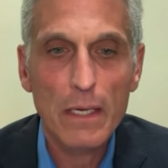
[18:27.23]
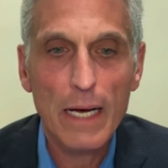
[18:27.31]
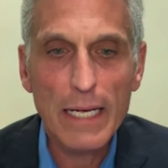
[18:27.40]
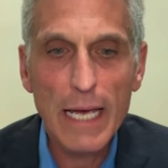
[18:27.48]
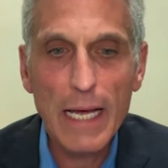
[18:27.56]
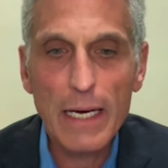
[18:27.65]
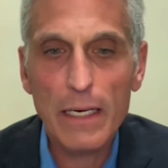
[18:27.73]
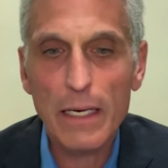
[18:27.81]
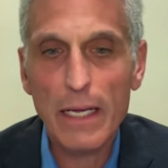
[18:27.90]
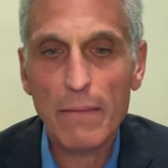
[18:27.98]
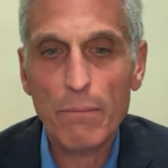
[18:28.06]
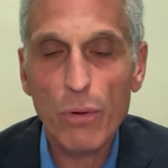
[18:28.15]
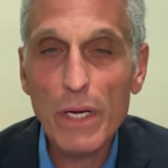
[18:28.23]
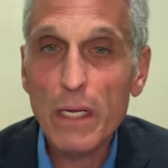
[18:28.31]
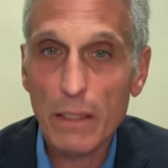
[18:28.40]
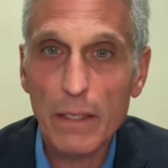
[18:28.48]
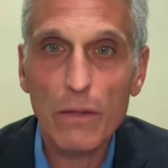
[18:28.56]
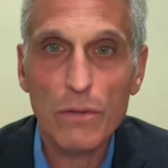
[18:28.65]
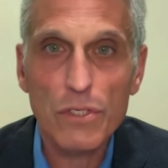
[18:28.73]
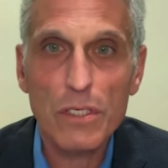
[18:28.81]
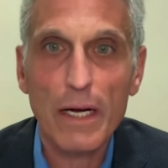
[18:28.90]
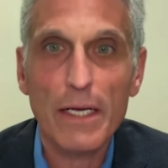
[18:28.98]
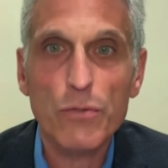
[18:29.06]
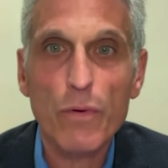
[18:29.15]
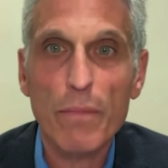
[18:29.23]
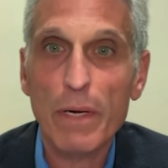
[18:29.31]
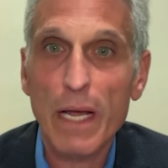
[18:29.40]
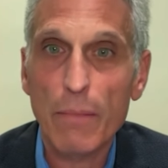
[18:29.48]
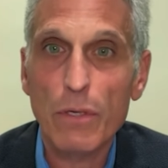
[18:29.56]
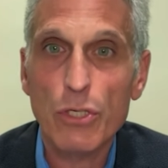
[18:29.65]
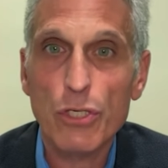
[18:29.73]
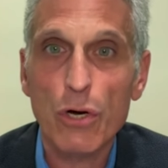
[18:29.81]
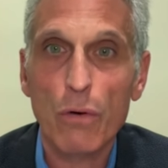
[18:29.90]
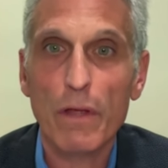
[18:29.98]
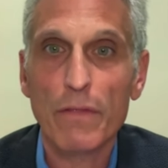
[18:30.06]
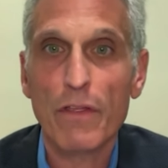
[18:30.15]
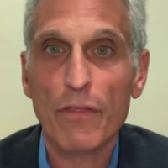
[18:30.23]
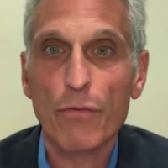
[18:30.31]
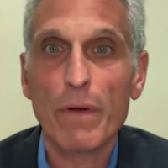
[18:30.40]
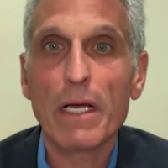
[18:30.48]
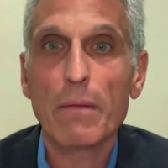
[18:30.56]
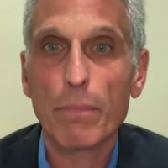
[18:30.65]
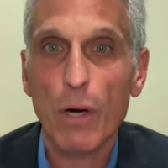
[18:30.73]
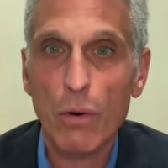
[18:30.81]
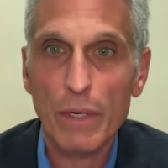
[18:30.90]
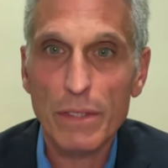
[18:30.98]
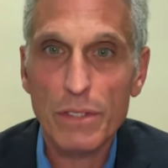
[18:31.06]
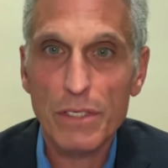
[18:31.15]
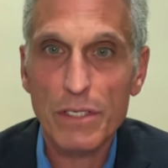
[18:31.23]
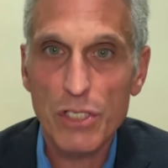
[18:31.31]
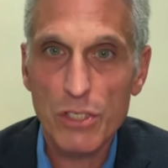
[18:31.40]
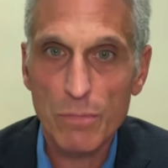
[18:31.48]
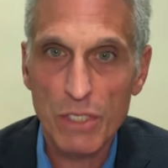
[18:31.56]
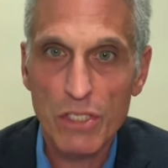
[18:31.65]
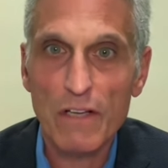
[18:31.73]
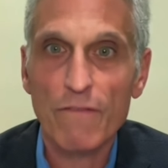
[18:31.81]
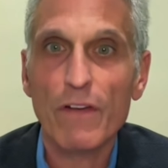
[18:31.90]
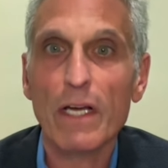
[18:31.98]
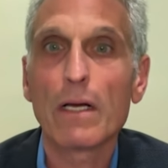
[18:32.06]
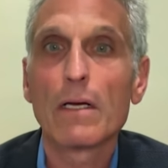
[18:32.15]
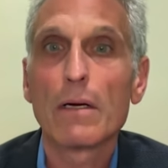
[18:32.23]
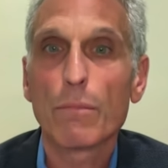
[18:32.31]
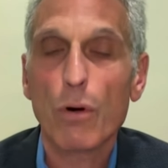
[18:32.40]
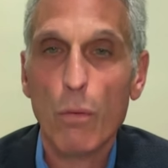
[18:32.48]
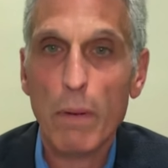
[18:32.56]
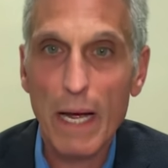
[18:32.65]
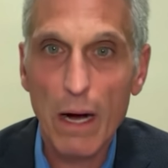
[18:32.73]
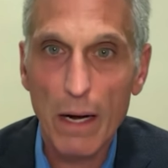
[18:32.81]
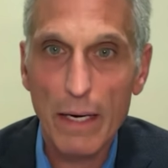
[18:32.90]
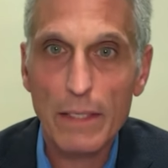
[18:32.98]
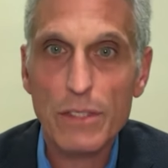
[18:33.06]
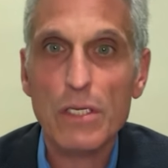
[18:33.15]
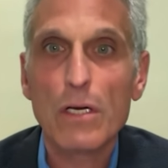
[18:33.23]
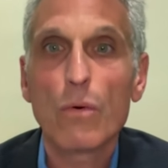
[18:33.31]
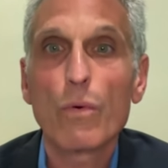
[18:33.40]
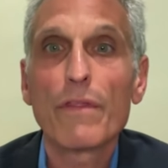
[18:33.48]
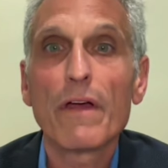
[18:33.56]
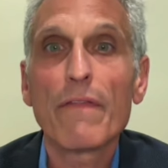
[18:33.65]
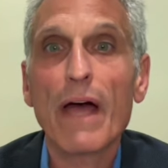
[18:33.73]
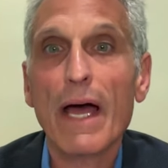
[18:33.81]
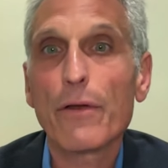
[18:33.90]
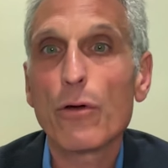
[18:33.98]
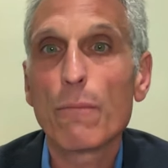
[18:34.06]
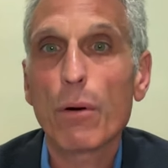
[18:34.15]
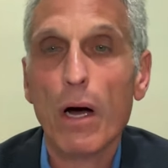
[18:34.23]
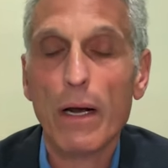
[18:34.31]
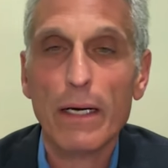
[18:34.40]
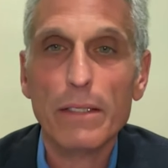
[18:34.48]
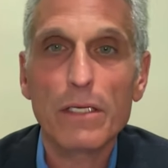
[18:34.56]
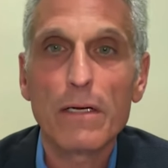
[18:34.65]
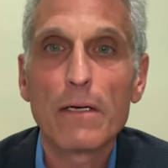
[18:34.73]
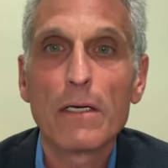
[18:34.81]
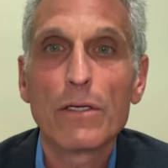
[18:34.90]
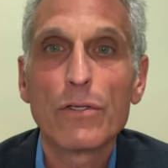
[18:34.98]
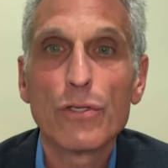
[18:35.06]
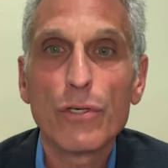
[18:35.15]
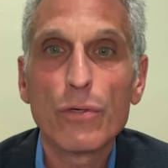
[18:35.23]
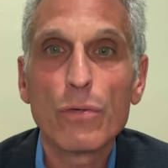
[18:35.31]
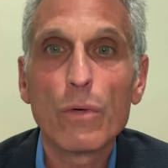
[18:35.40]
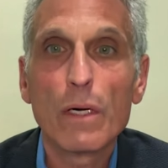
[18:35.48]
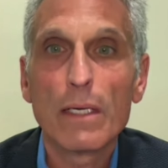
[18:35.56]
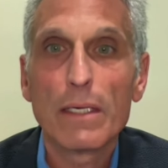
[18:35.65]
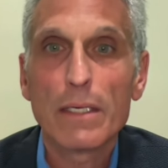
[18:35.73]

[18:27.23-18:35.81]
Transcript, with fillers: again, in, in preclinical studies, we've been able to show that the three components, these specific probiotics within that new product, do